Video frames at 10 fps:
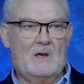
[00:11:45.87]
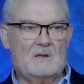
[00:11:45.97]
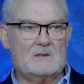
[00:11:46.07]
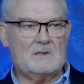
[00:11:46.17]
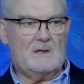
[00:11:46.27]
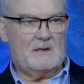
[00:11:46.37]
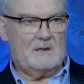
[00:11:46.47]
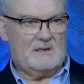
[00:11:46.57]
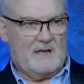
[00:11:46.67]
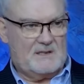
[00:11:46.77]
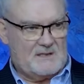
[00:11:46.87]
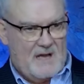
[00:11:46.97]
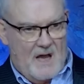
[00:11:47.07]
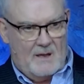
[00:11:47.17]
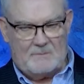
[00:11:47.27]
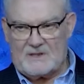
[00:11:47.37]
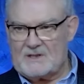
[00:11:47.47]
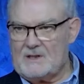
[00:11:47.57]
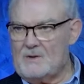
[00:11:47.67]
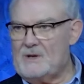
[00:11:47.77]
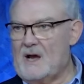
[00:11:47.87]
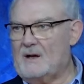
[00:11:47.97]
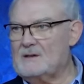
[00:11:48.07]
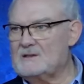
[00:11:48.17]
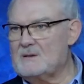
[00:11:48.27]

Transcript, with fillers: this uh, takes time to slow down.